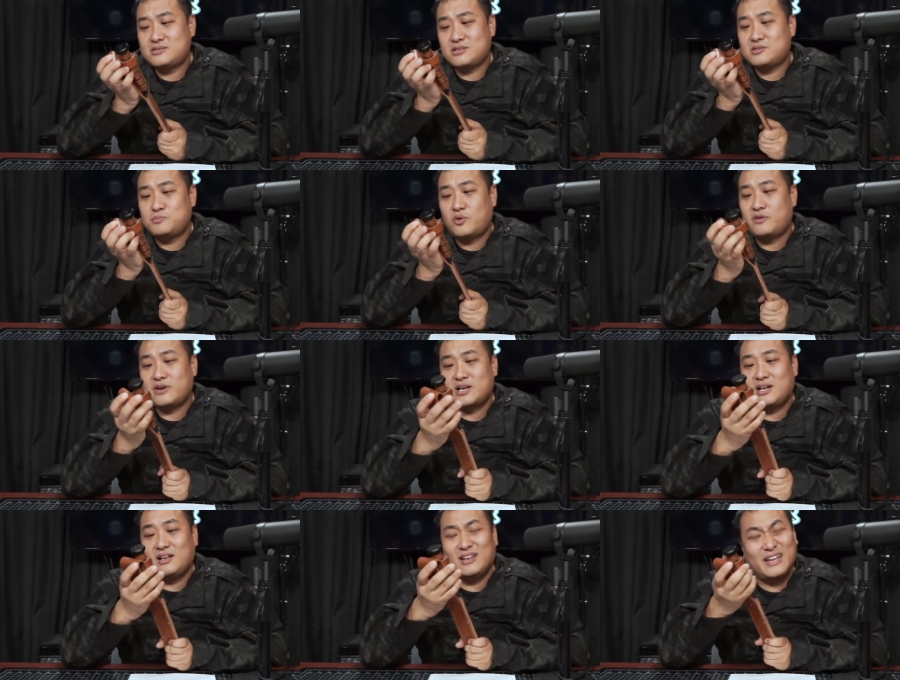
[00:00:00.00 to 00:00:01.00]
just more of a
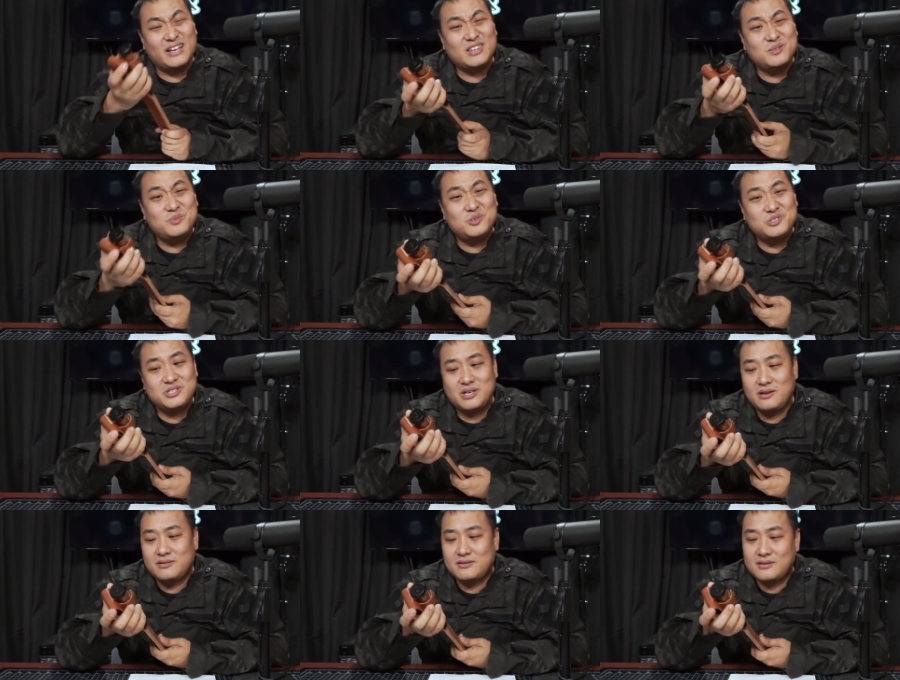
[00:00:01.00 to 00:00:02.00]
collectible
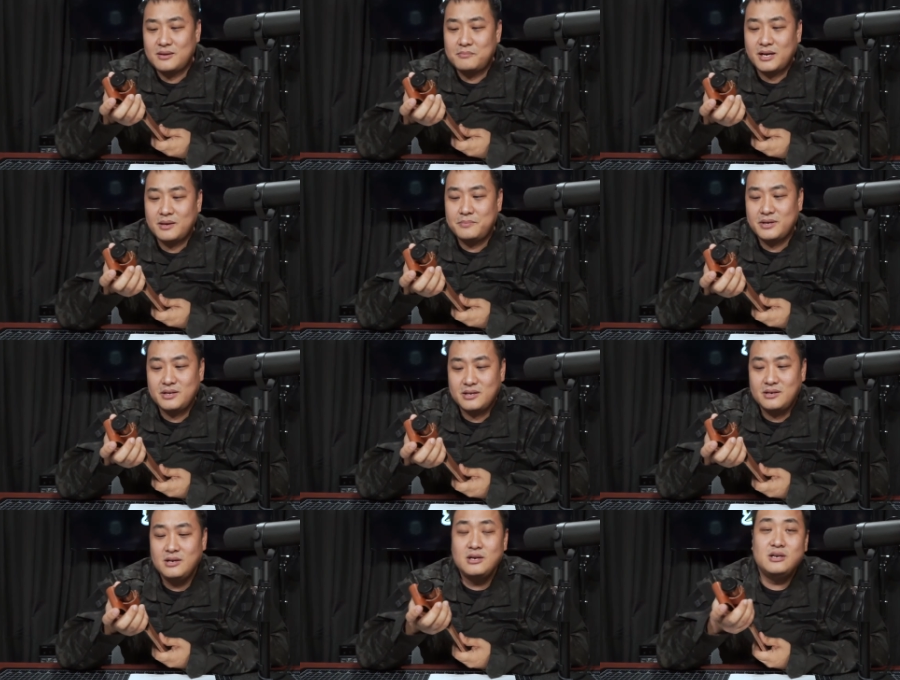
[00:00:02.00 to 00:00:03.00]
sheath, in my opinion.